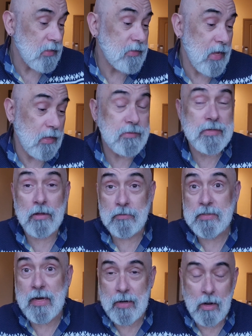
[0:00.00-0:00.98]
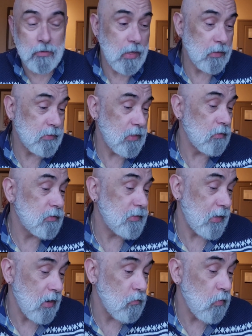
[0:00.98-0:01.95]
it's heads down, stay down, heads down,
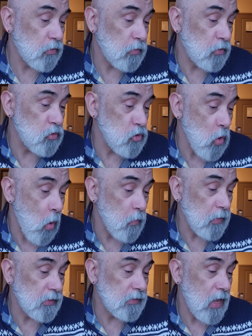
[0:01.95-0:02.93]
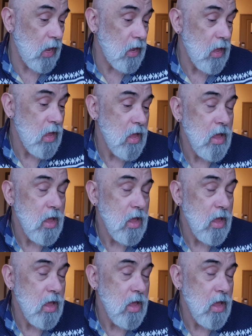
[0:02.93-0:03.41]
stay down, which we normally say.